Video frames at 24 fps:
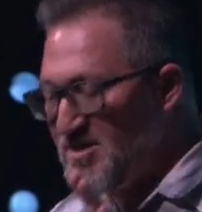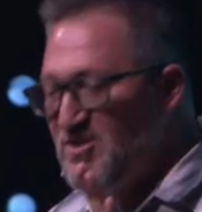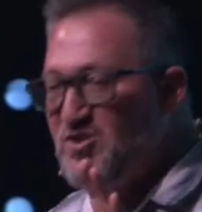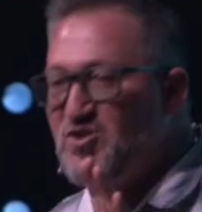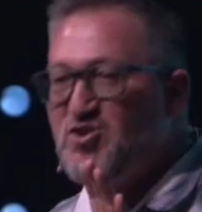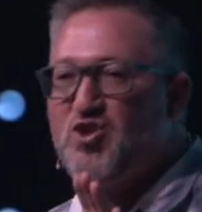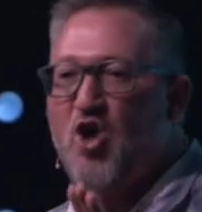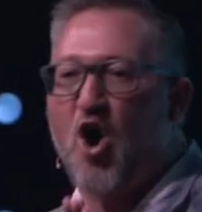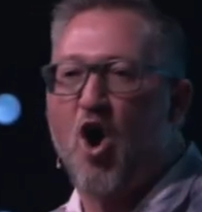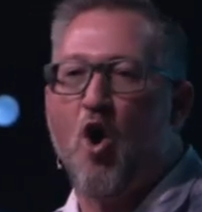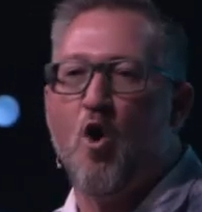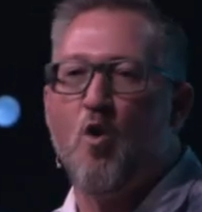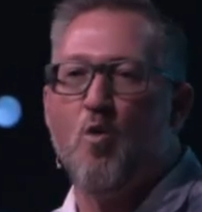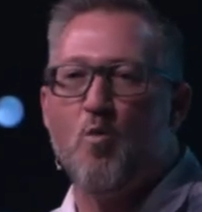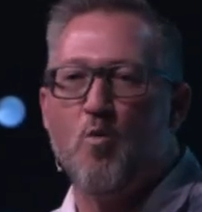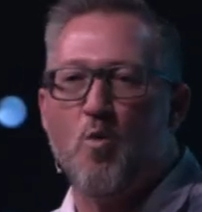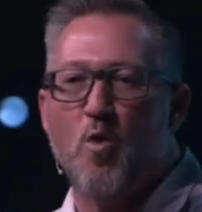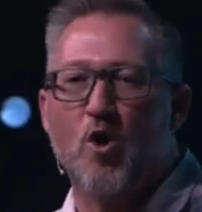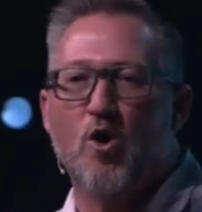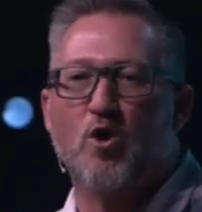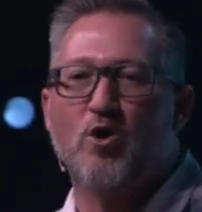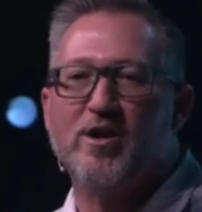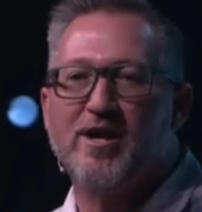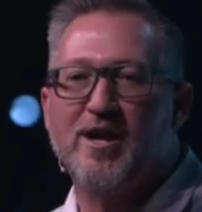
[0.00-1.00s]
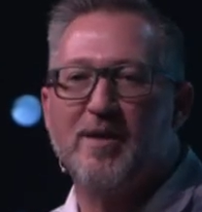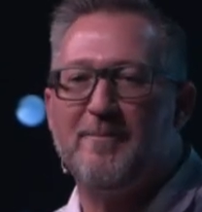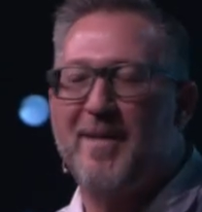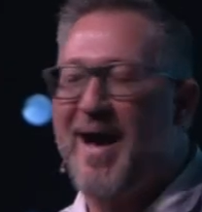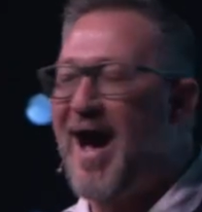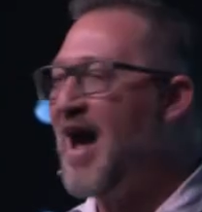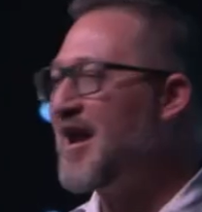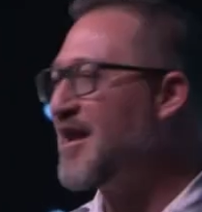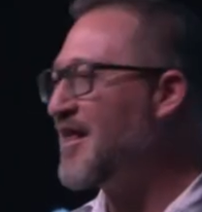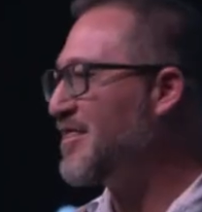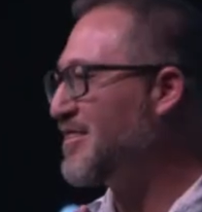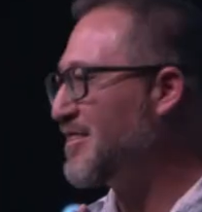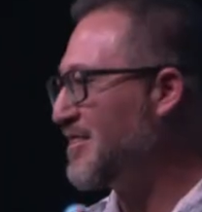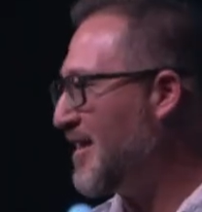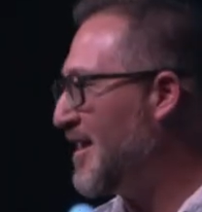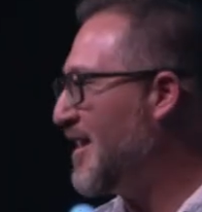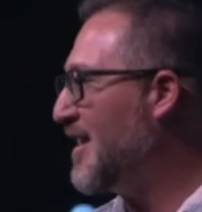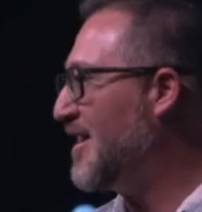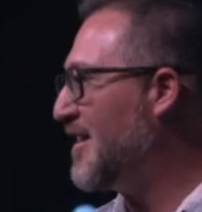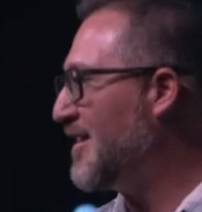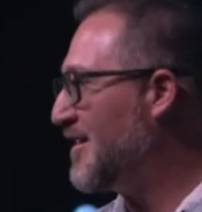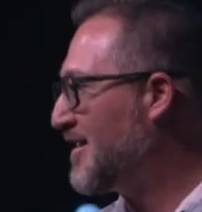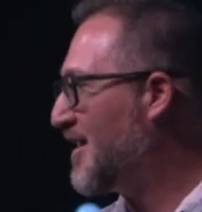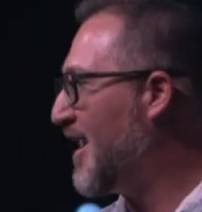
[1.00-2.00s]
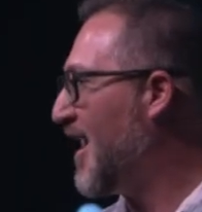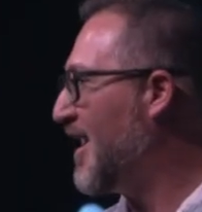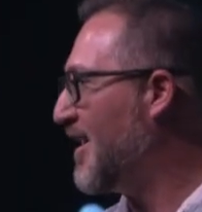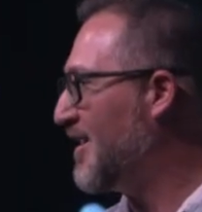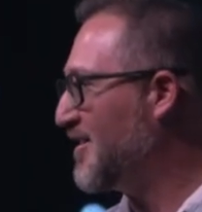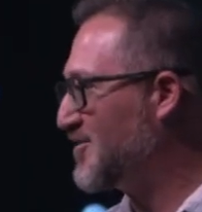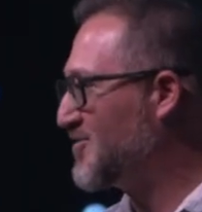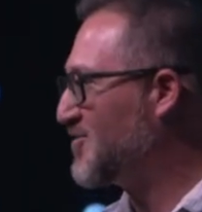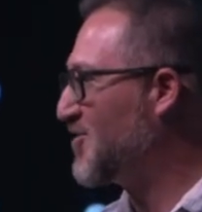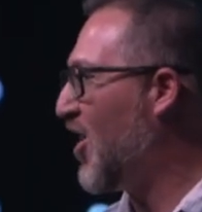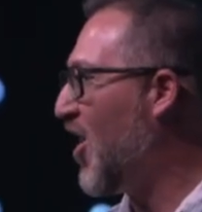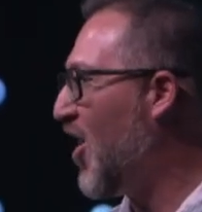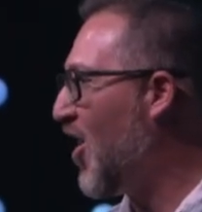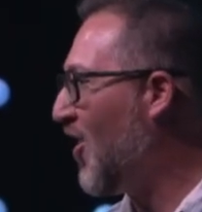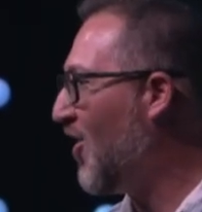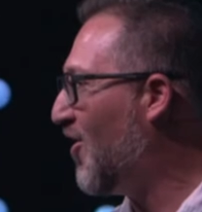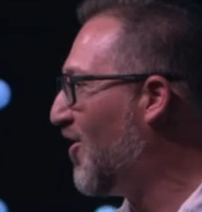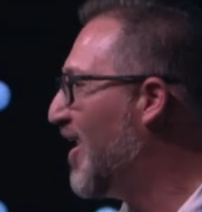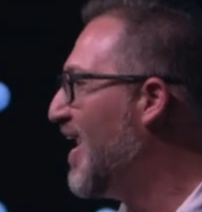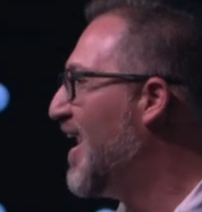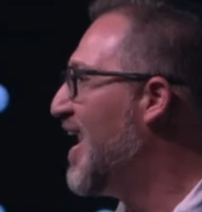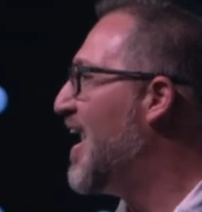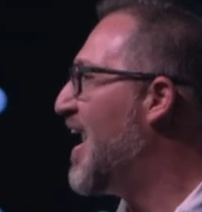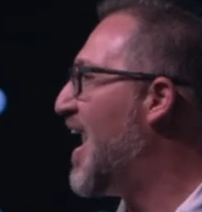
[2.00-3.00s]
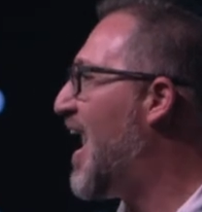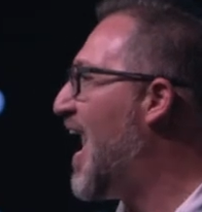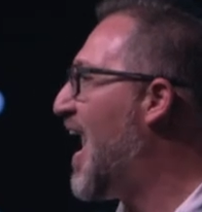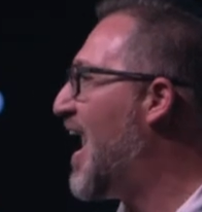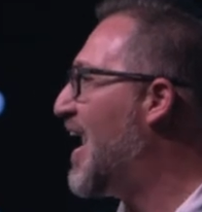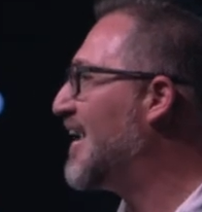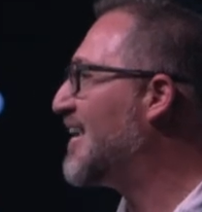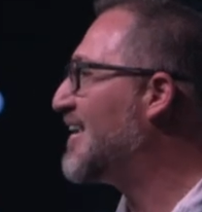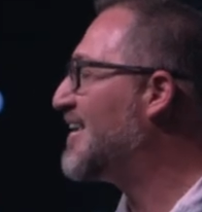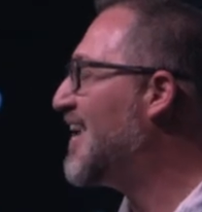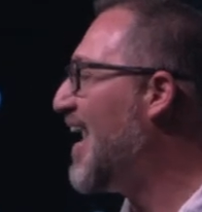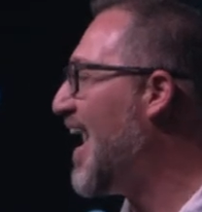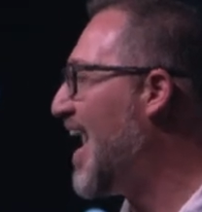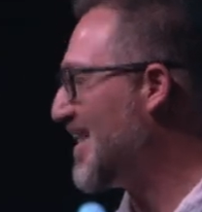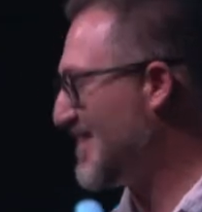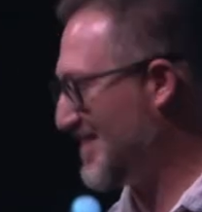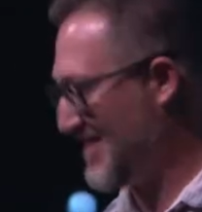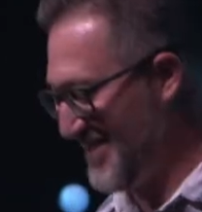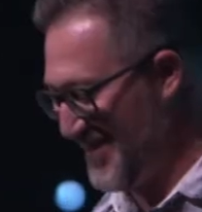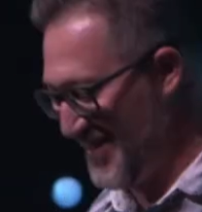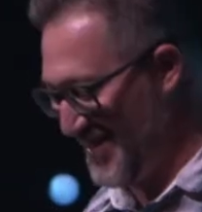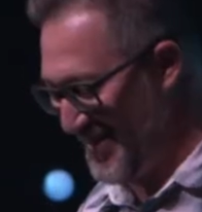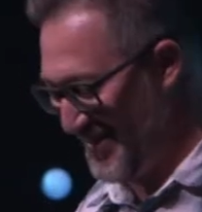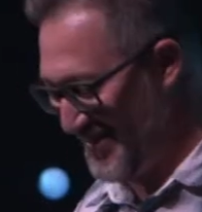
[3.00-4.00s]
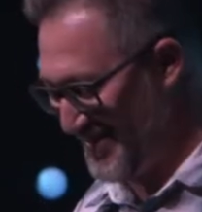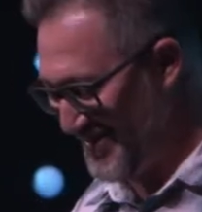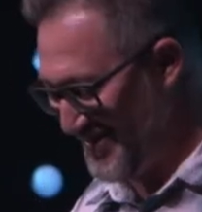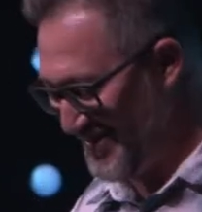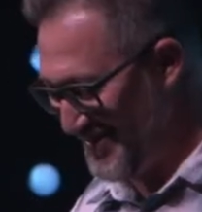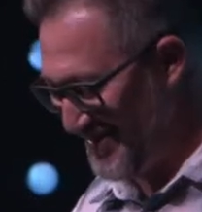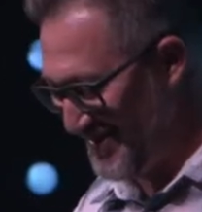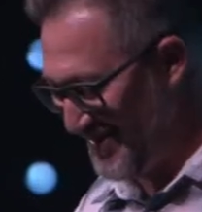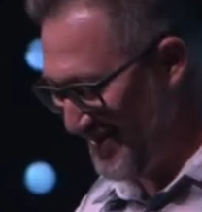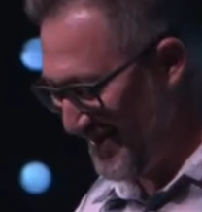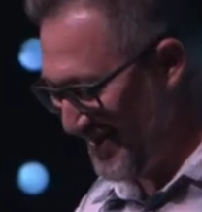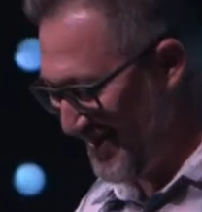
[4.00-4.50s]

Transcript: Don't worry about a thing, King Saul. I got this.